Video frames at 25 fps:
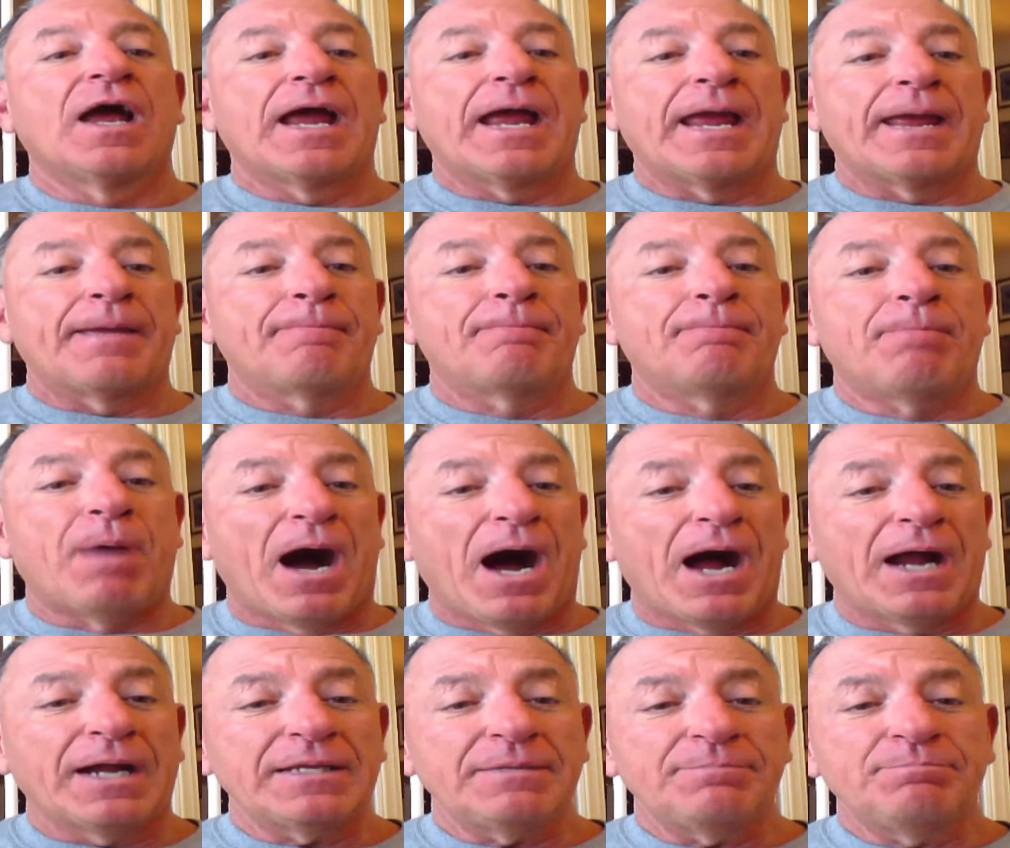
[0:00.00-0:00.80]
a
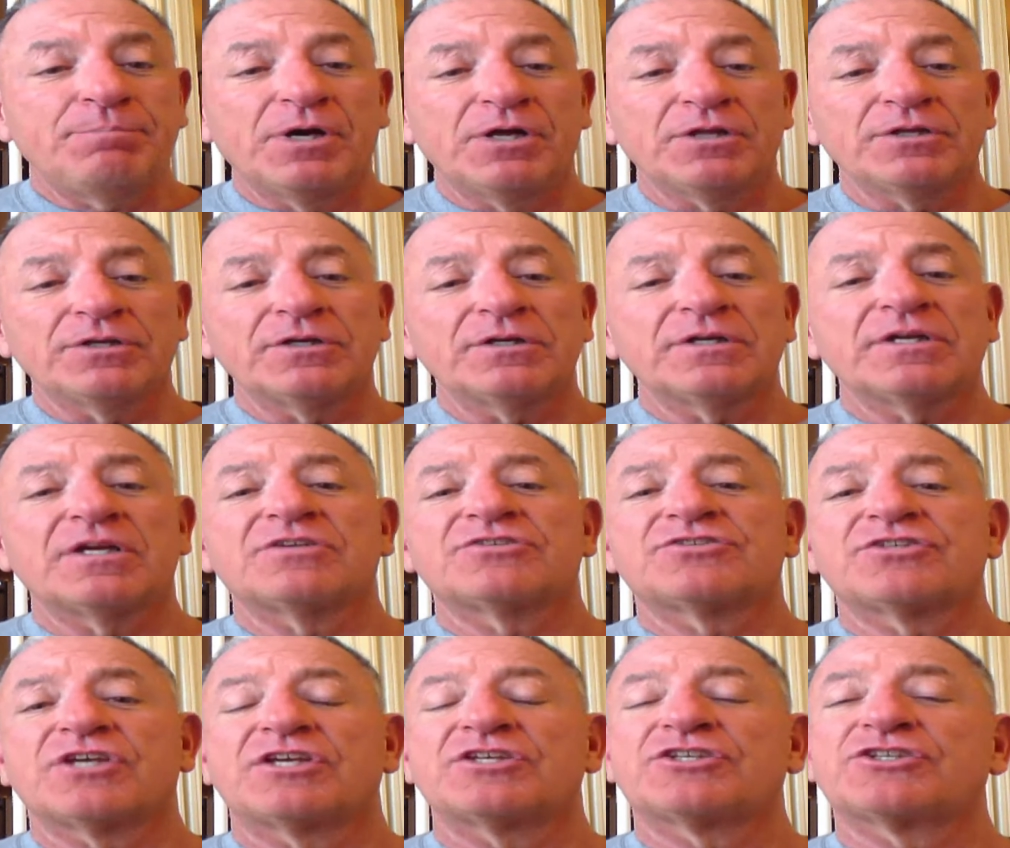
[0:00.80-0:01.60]

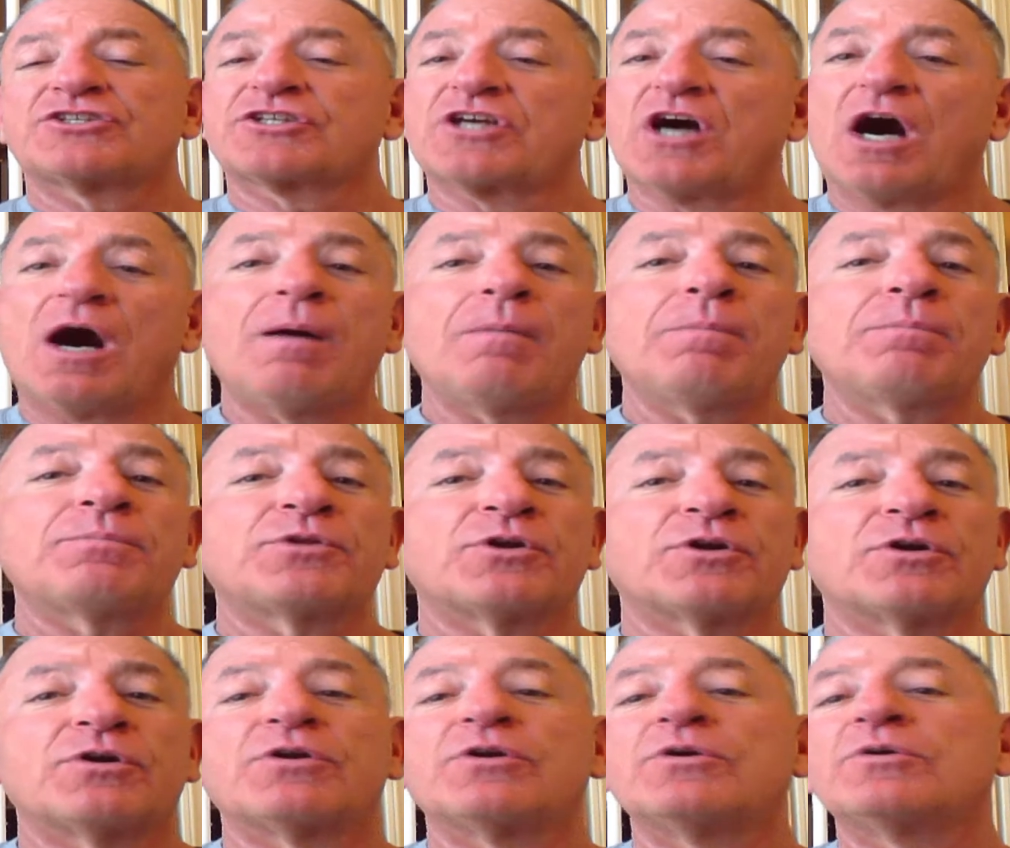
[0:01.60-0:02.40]
bodybuilder is a
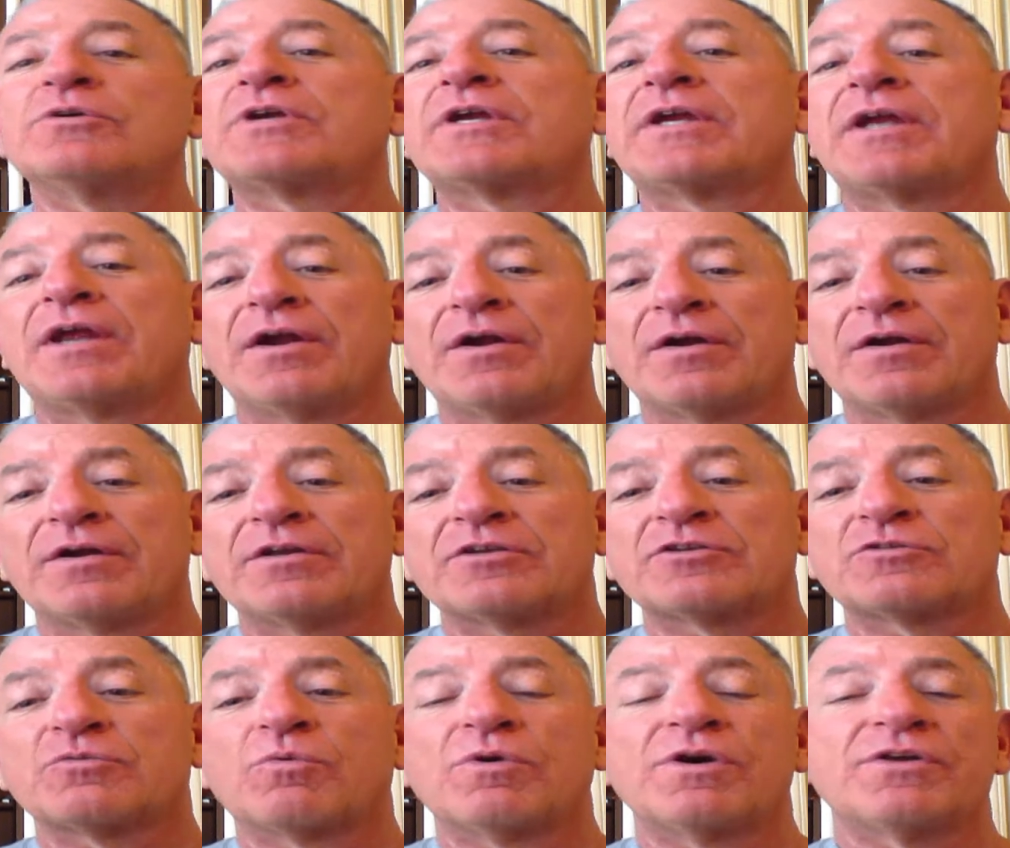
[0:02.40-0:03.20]
sculptor who
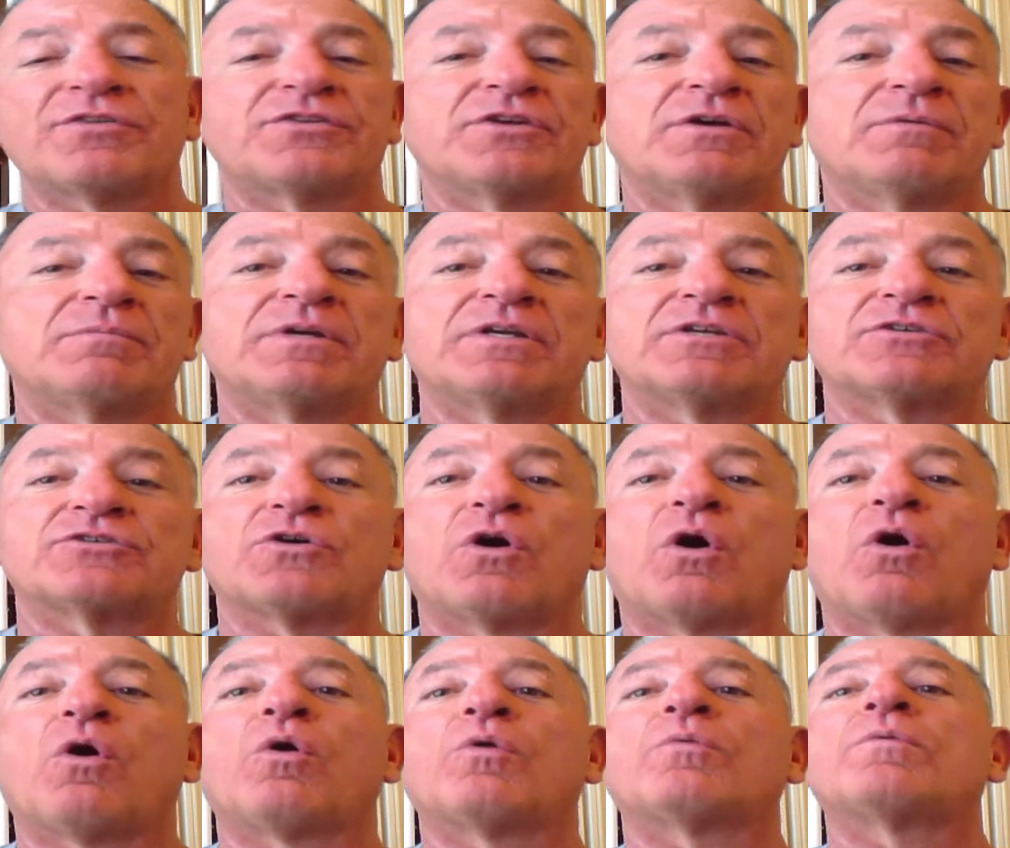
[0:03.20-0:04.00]
carries with him his
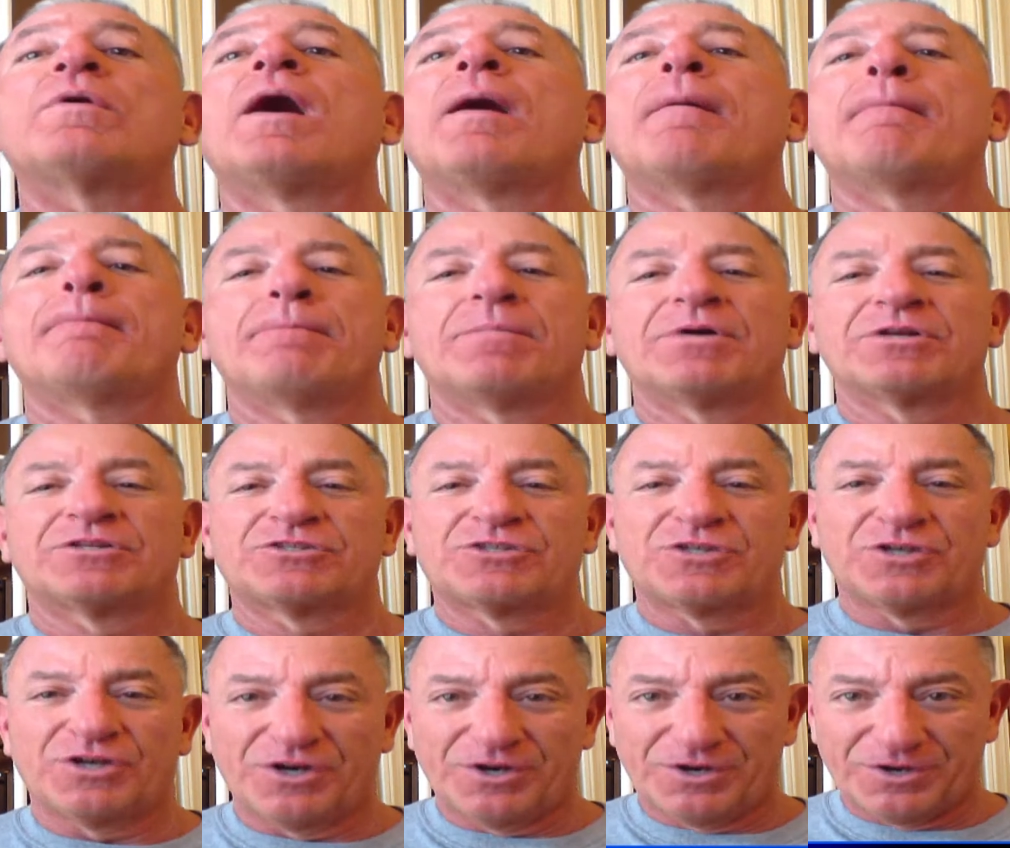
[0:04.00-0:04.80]
own
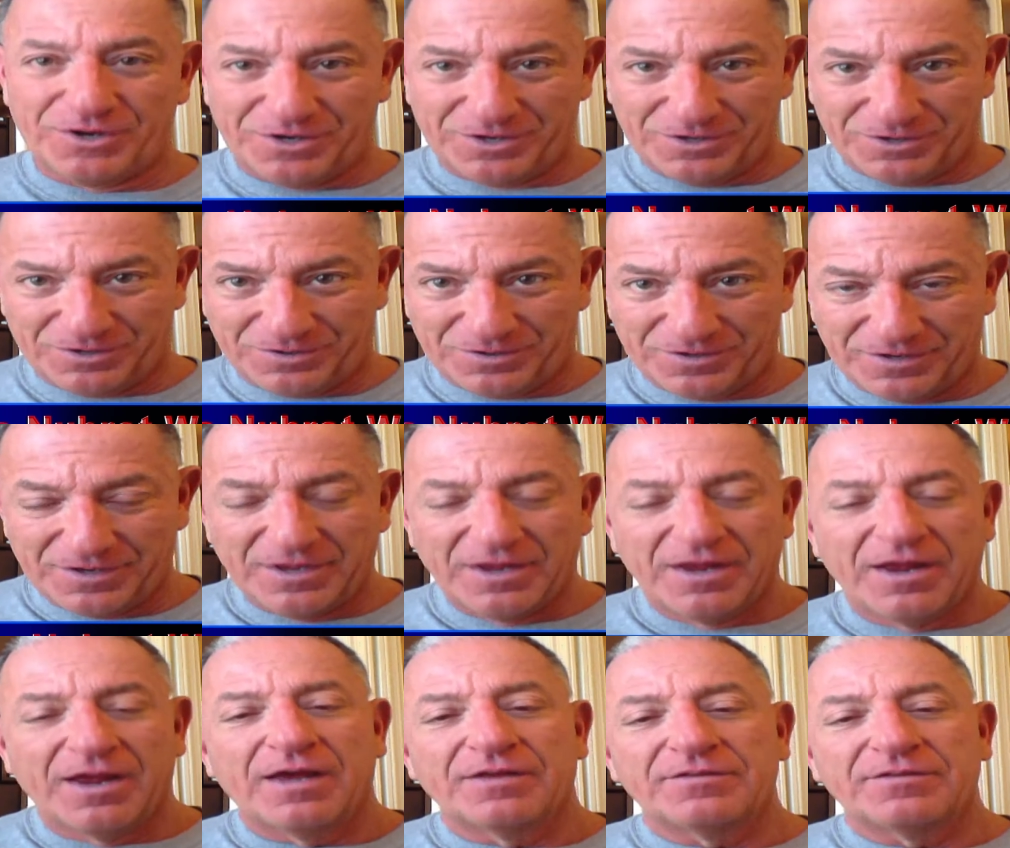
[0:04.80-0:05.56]
material.